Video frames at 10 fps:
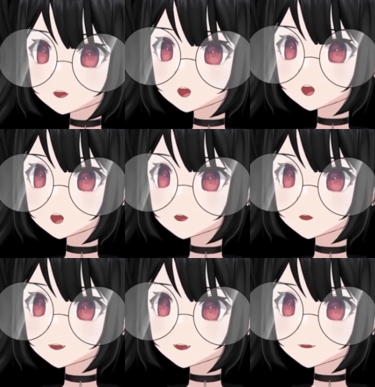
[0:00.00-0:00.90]
would
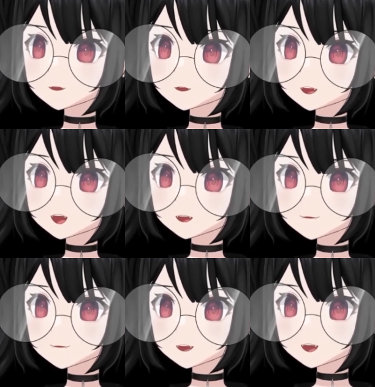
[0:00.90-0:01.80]
be to not
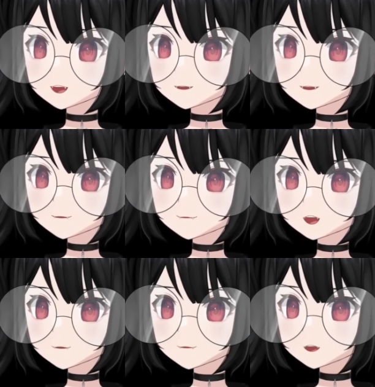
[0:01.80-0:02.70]
stand and
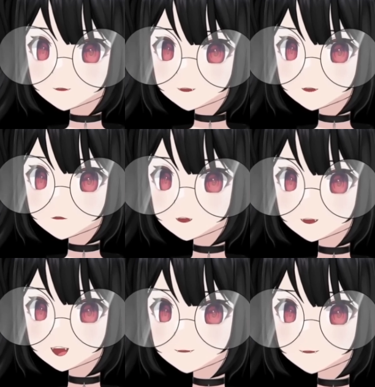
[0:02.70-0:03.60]
identify yourself, but
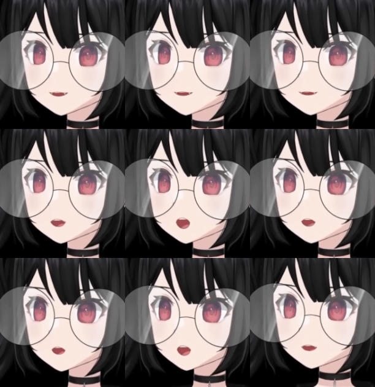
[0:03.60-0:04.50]
identities are
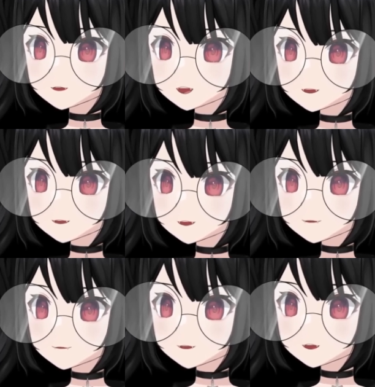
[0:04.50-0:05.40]
important, I guess.
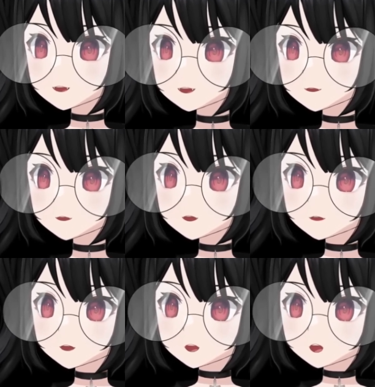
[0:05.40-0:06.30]
It's
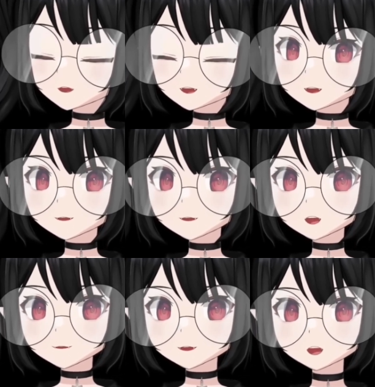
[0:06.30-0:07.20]
true. So a
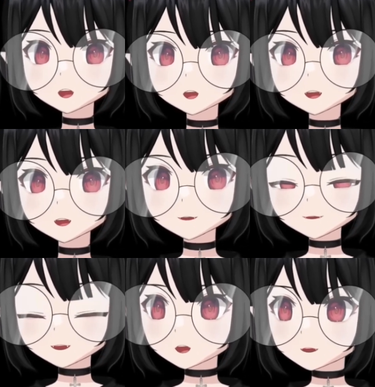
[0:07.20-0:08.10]
very weird statement,